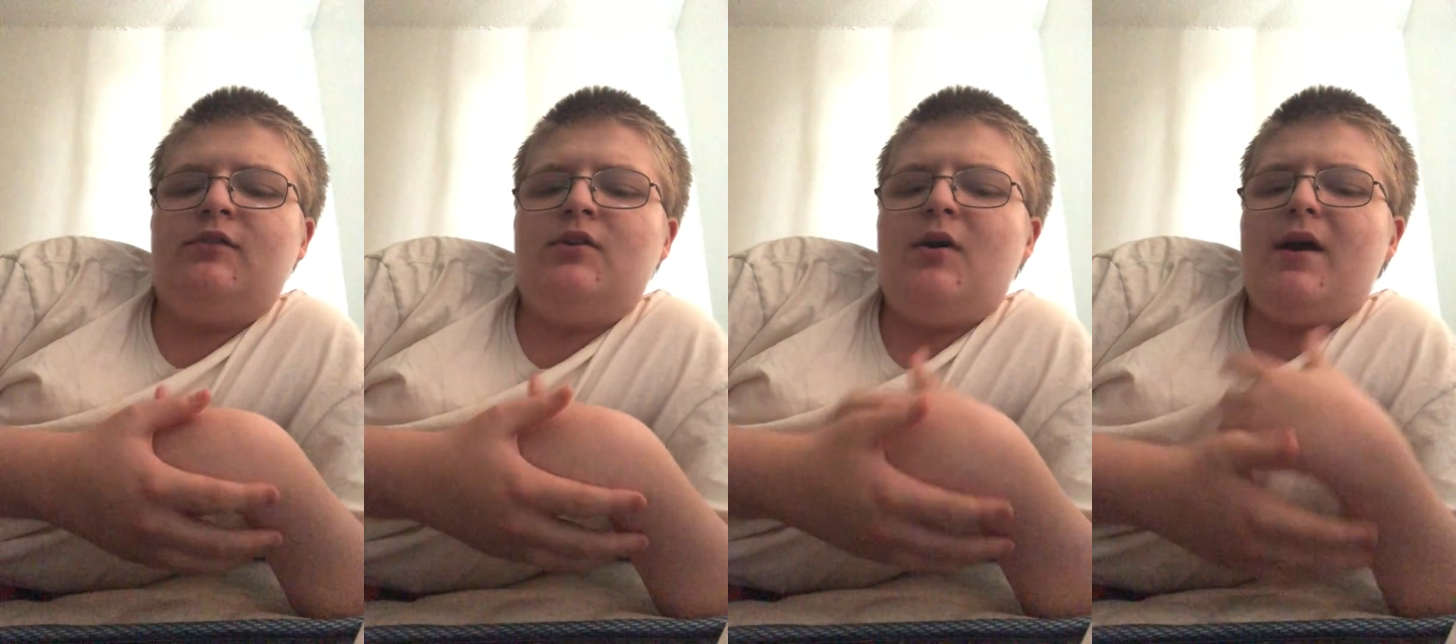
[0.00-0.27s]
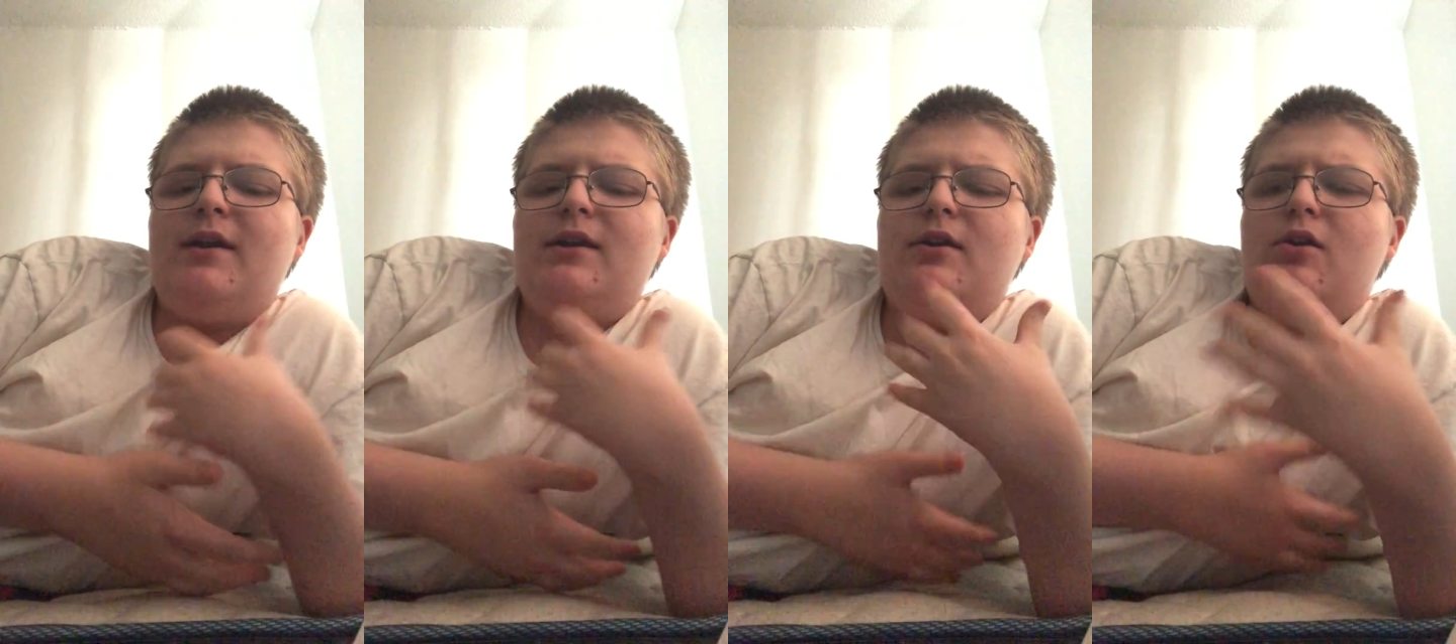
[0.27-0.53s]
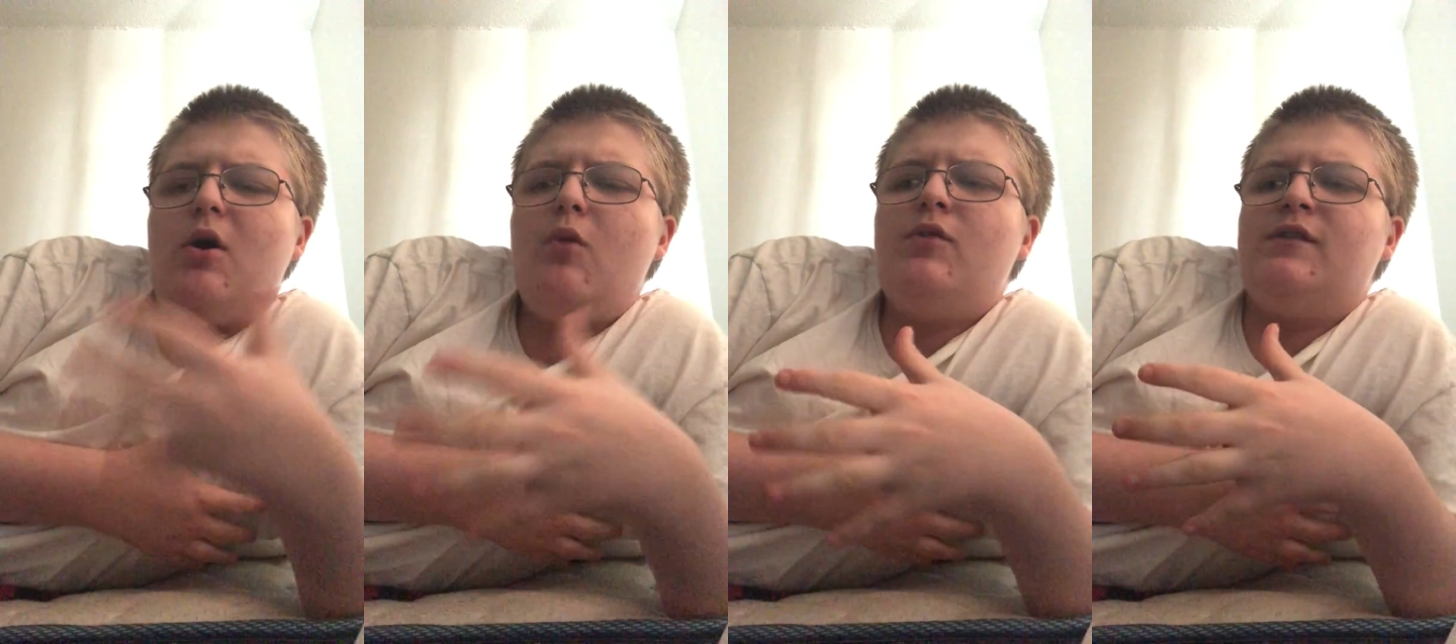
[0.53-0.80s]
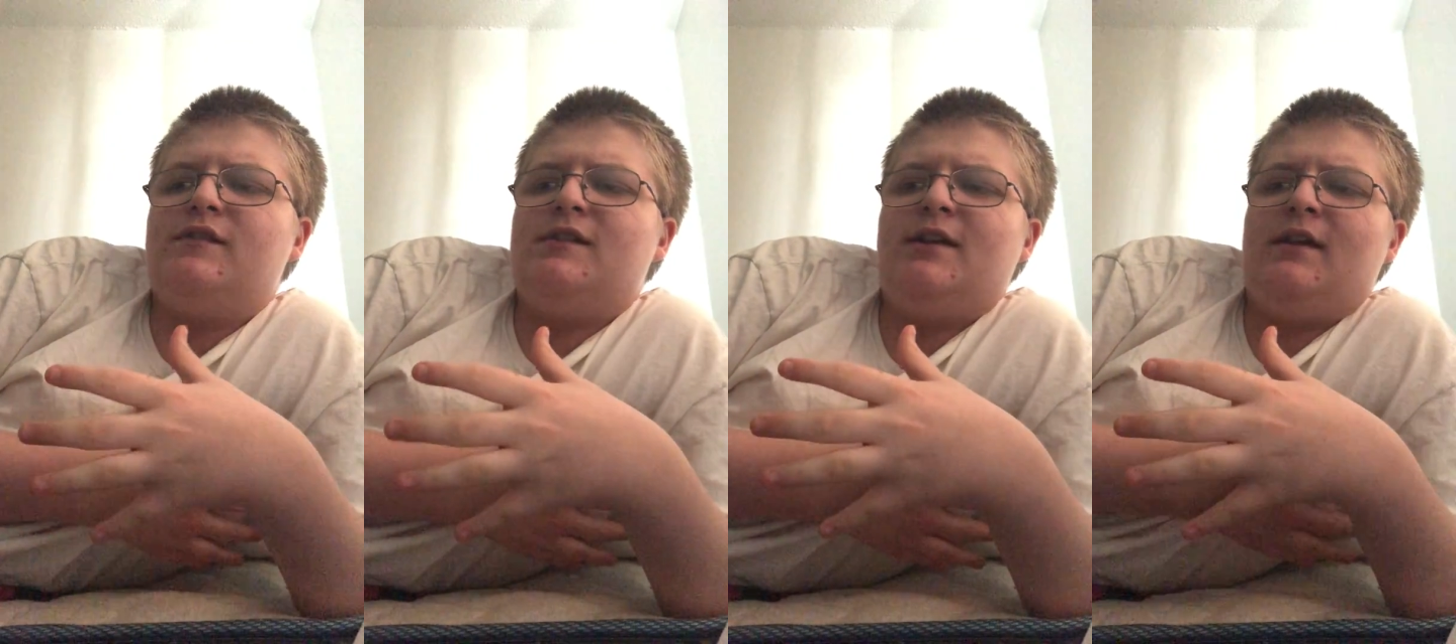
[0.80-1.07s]
I didn't
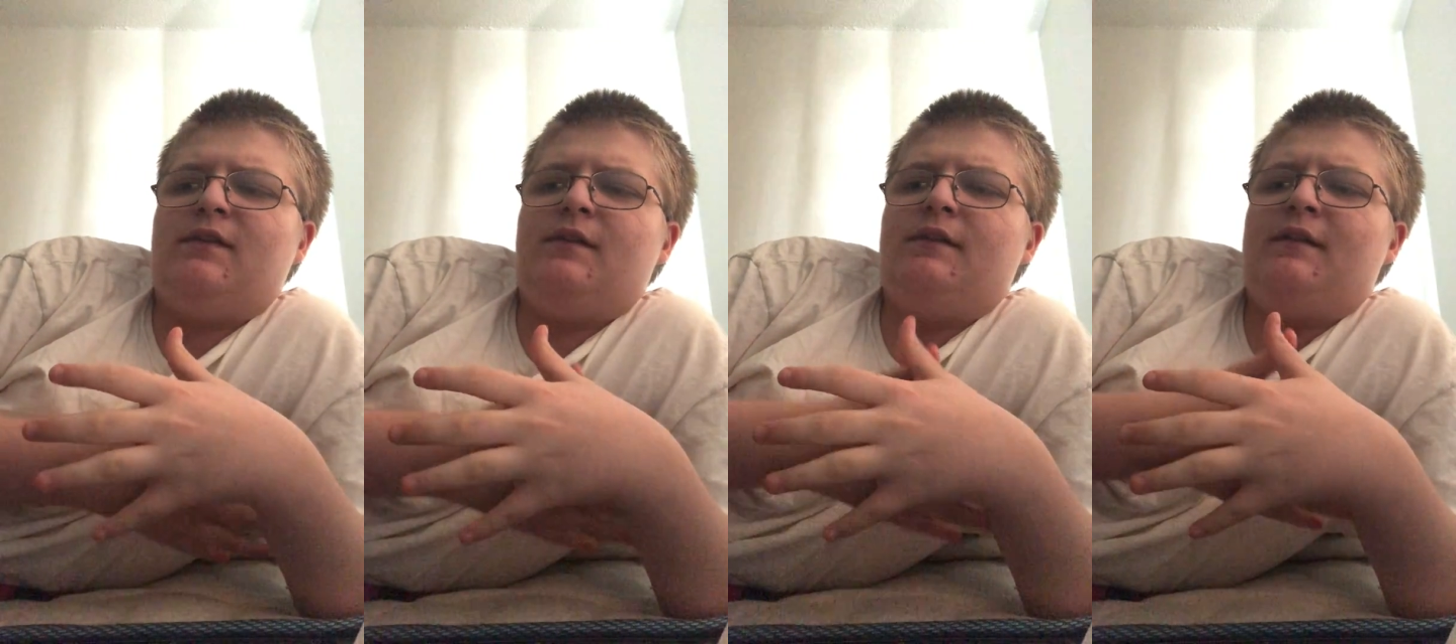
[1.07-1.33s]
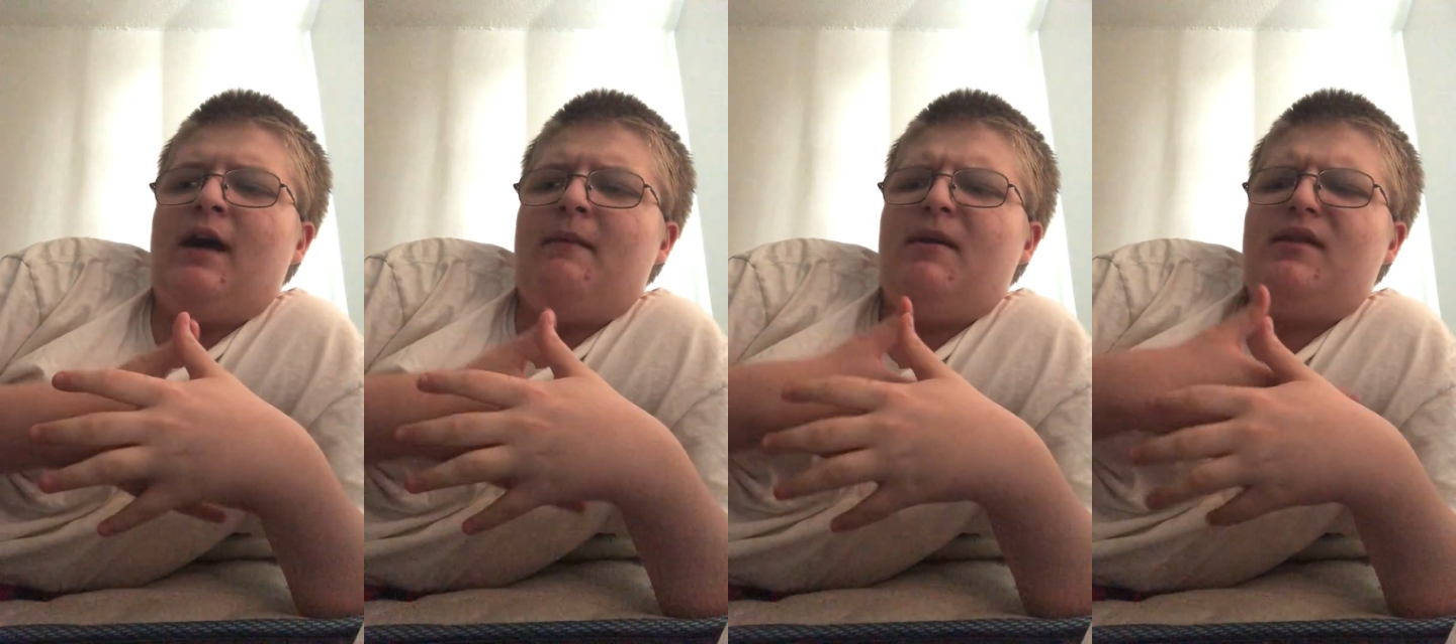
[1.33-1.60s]
notice it at the time.